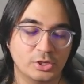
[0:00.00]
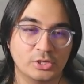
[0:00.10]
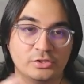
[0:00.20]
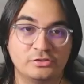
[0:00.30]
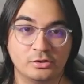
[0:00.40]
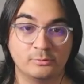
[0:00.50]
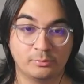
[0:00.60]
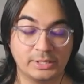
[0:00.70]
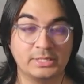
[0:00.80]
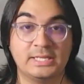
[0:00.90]

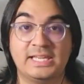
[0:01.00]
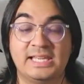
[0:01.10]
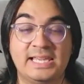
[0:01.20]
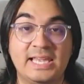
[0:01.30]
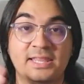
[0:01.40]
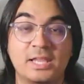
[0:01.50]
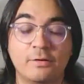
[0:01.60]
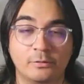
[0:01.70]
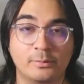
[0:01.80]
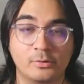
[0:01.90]
celebrate the
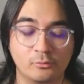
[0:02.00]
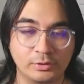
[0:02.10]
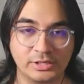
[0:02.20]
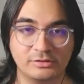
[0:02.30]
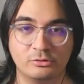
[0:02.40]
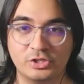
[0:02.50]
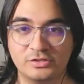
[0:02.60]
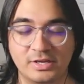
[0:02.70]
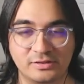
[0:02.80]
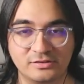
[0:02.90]
inevitable release of
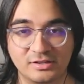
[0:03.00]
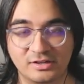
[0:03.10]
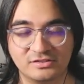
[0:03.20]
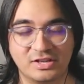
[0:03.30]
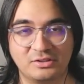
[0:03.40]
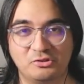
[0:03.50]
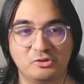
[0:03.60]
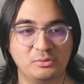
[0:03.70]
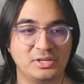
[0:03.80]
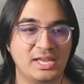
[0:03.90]
GTA 6 than
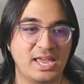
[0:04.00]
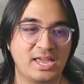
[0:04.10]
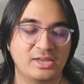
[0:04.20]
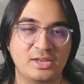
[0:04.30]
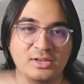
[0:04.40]
doing a